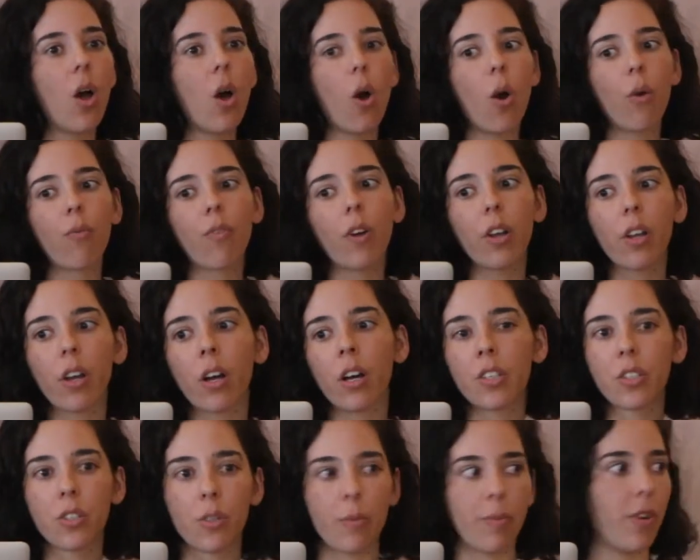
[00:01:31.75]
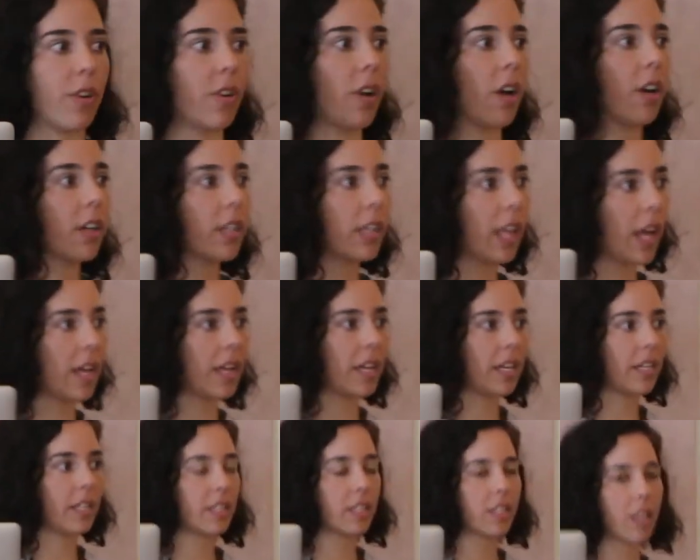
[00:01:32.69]
of our
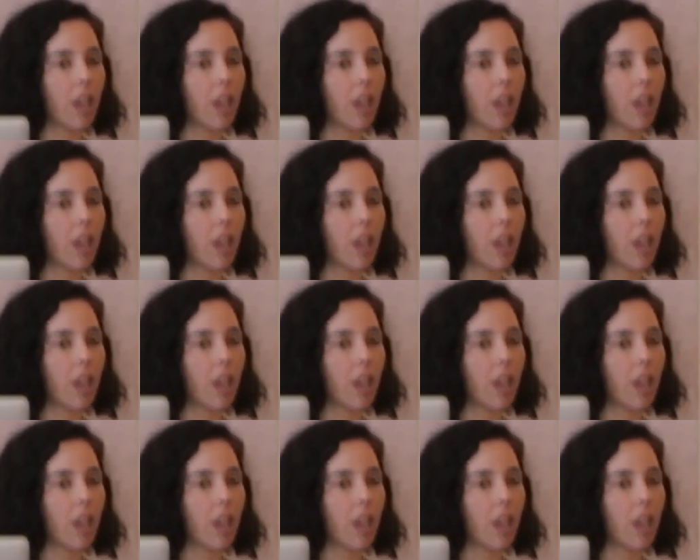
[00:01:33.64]
clients,